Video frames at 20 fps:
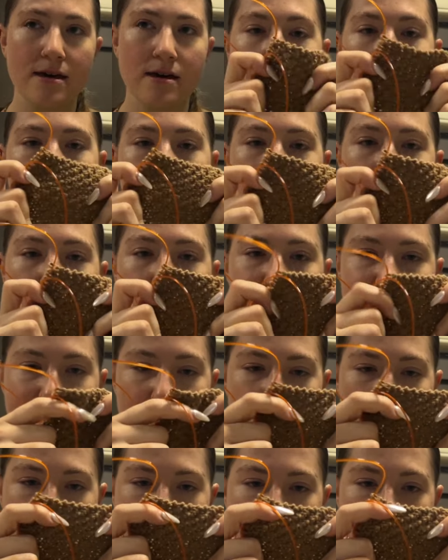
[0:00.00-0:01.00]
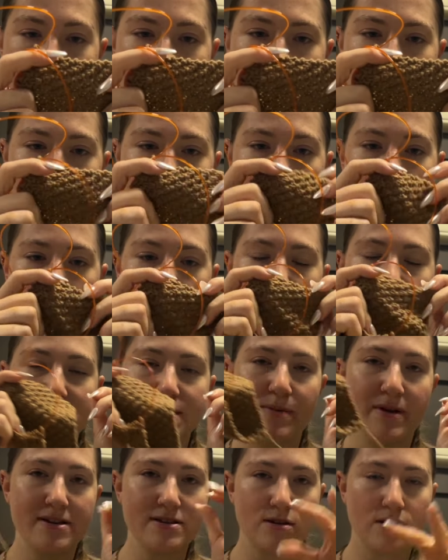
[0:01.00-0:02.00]
I want to put a zipper in it and I want it
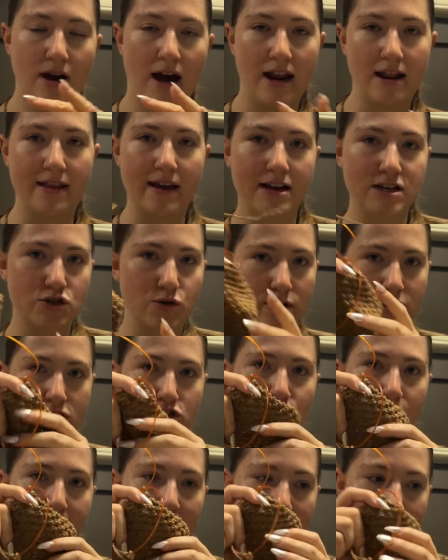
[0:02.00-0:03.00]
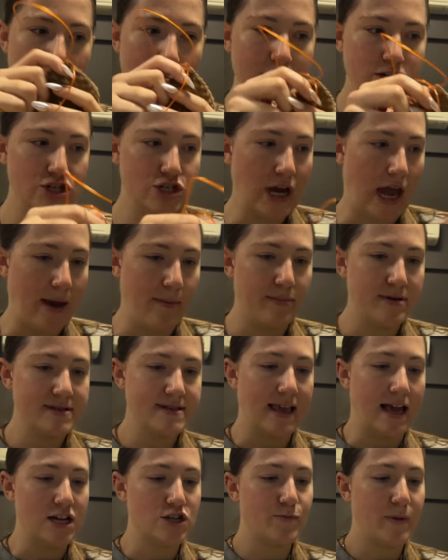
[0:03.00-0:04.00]
to be kind of like a toiletry bag shape
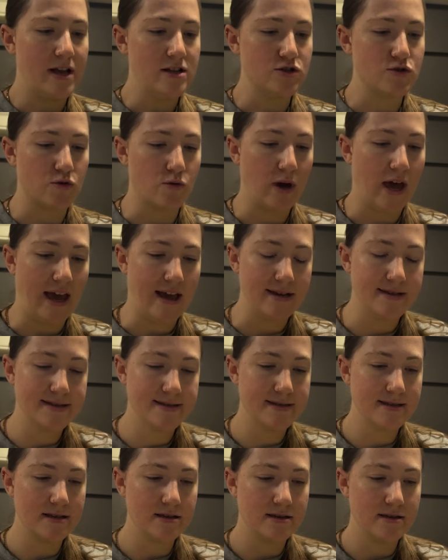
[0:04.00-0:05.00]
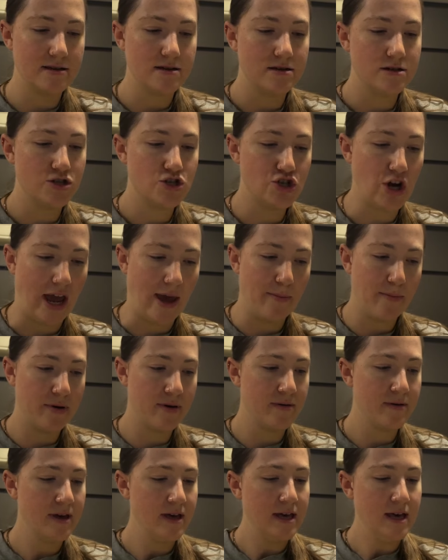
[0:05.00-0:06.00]
/ pencil case shape.
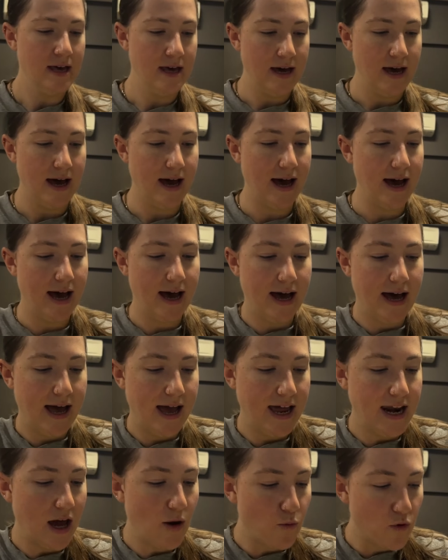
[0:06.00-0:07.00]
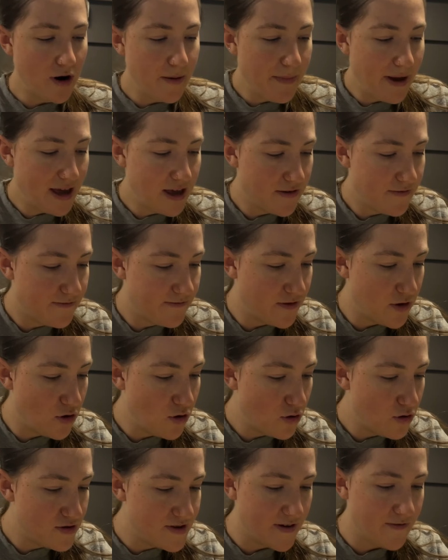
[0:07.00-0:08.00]
And I want to make a
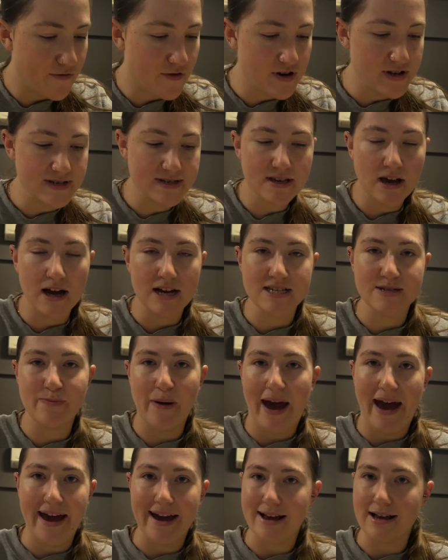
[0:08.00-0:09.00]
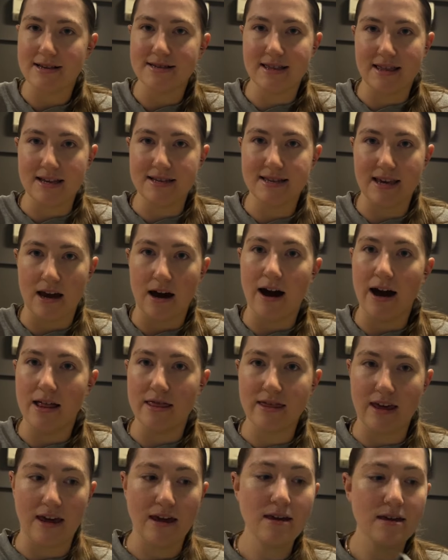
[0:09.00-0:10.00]
few different size bags this year, I
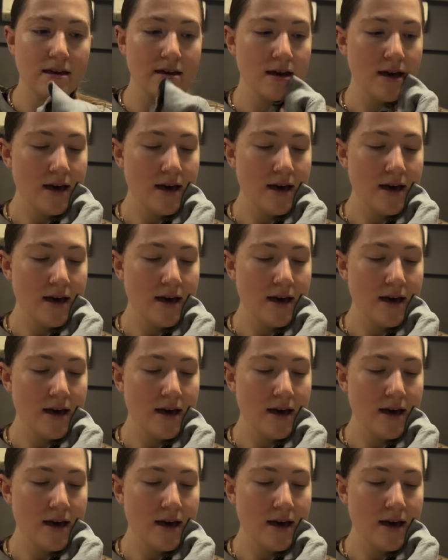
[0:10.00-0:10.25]
think.